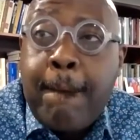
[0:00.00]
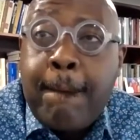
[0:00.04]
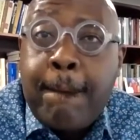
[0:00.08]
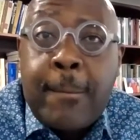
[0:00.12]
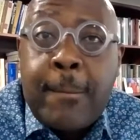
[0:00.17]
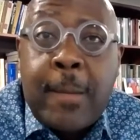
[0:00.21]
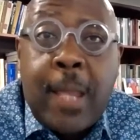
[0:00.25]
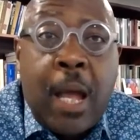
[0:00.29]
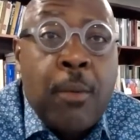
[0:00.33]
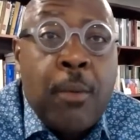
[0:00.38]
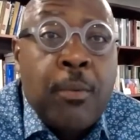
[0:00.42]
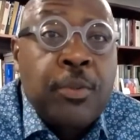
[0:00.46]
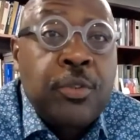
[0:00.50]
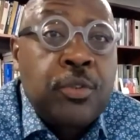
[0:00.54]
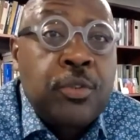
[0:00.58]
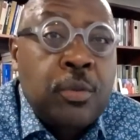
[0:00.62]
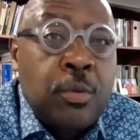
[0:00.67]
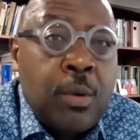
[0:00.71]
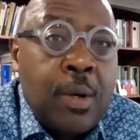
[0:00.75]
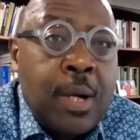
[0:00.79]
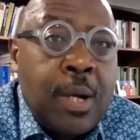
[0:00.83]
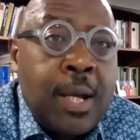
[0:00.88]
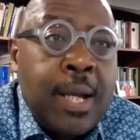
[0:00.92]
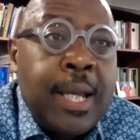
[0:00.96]
I was
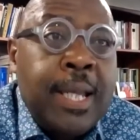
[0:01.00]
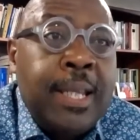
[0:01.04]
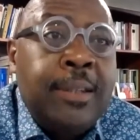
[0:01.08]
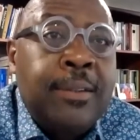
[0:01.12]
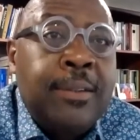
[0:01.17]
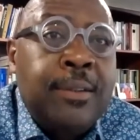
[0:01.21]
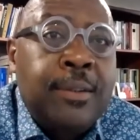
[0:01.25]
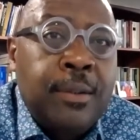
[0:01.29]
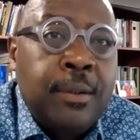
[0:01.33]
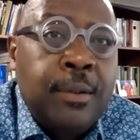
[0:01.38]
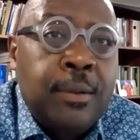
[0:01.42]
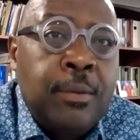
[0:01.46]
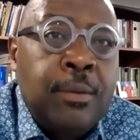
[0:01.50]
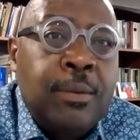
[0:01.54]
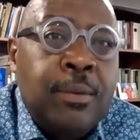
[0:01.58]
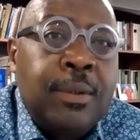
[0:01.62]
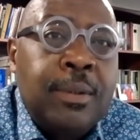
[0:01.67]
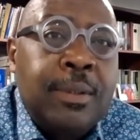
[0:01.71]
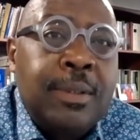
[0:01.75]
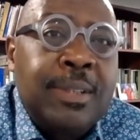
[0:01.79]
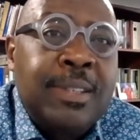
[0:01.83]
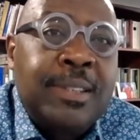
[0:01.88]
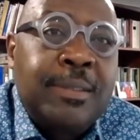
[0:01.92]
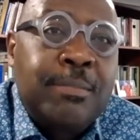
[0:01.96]
trying to
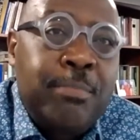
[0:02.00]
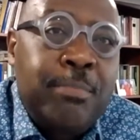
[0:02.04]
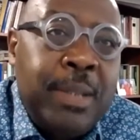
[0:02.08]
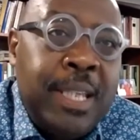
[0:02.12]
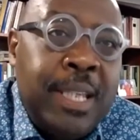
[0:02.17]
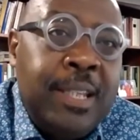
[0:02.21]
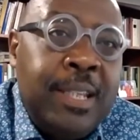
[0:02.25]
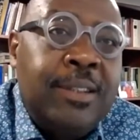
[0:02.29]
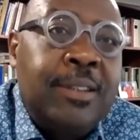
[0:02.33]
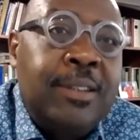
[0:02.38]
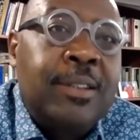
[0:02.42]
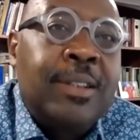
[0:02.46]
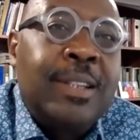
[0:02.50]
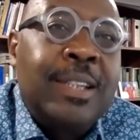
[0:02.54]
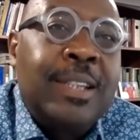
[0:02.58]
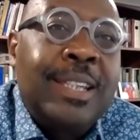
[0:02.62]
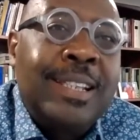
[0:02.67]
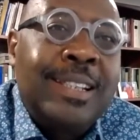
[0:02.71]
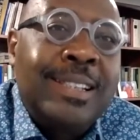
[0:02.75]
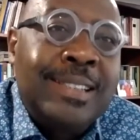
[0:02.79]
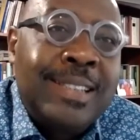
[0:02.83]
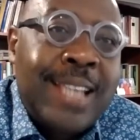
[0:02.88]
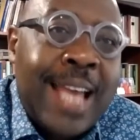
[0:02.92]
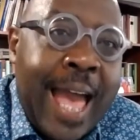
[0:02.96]
speak to
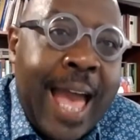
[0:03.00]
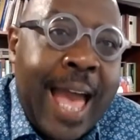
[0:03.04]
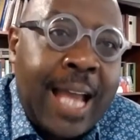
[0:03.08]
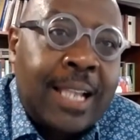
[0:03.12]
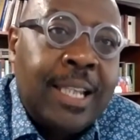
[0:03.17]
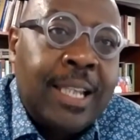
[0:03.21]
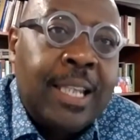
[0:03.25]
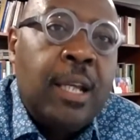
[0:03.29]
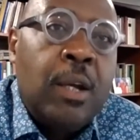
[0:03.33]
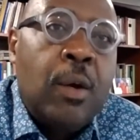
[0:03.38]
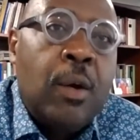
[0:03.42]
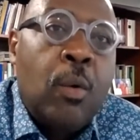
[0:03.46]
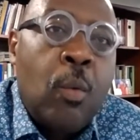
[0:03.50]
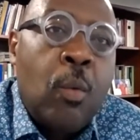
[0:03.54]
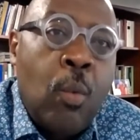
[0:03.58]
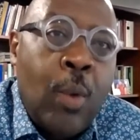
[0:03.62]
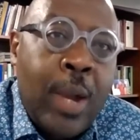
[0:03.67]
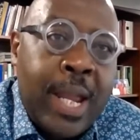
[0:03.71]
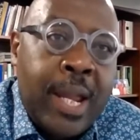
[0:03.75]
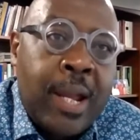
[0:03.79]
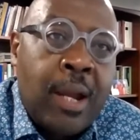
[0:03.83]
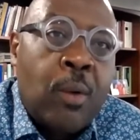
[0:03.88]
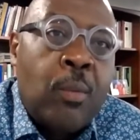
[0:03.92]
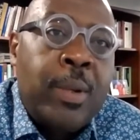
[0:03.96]
exactly
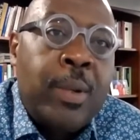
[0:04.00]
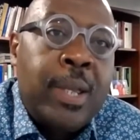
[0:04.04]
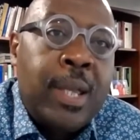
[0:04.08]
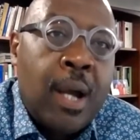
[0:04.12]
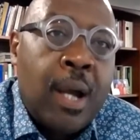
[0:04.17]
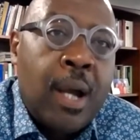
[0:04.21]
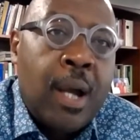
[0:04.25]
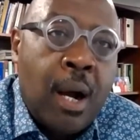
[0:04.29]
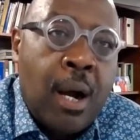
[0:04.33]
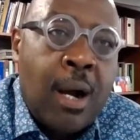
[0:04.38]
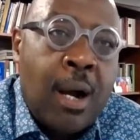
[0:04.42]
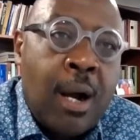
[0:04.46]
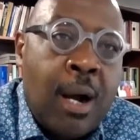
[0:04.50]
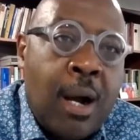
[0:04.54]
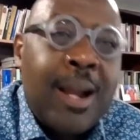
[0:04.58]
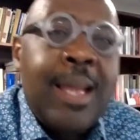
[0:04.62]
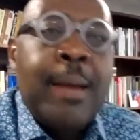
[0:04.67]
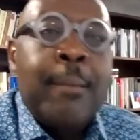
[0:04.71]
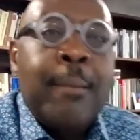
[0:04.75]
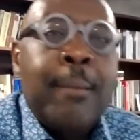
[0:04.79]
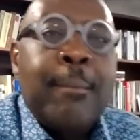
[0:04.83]
where we are, but